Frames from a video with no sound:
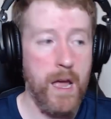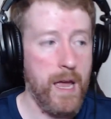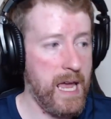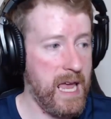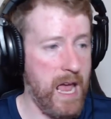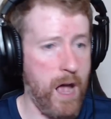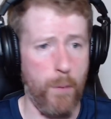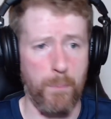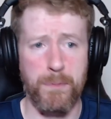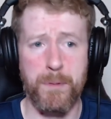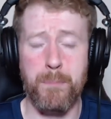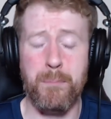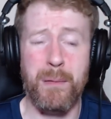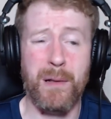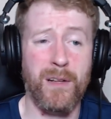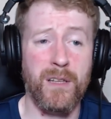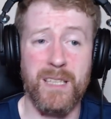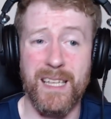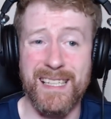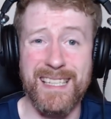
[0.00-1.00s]
He helped
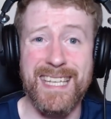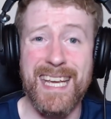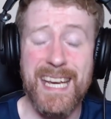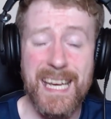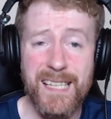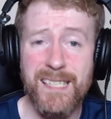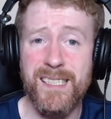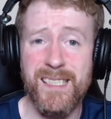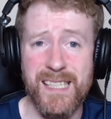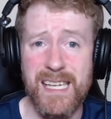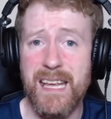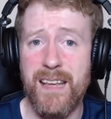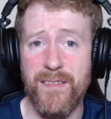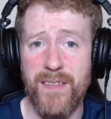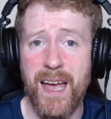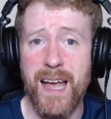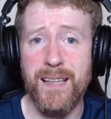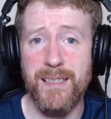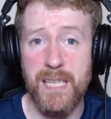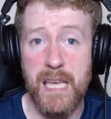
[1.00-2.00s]
build a dynasty at
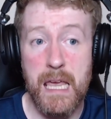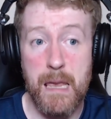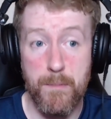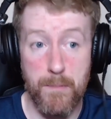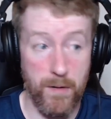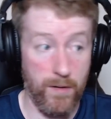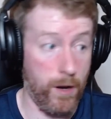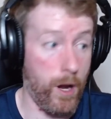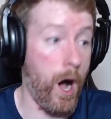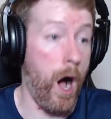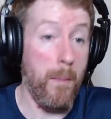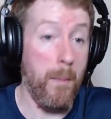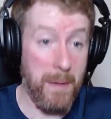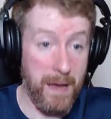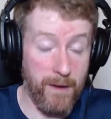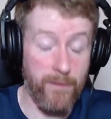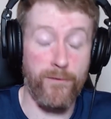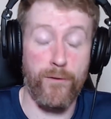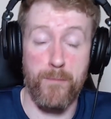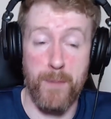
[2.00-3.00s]
their team,
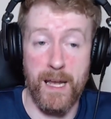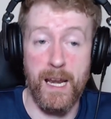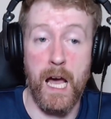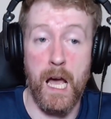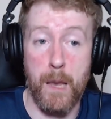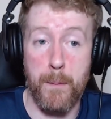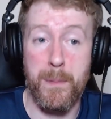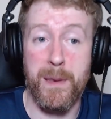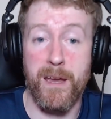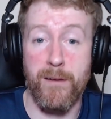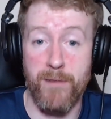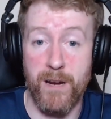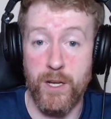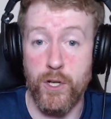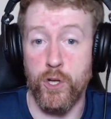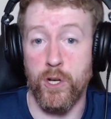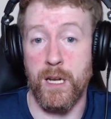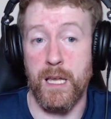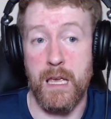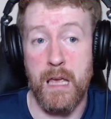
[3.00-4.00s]
coming from N I P
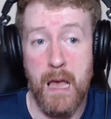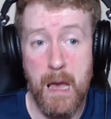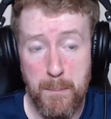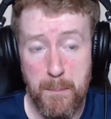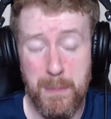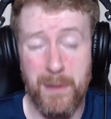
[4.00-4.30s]
originally,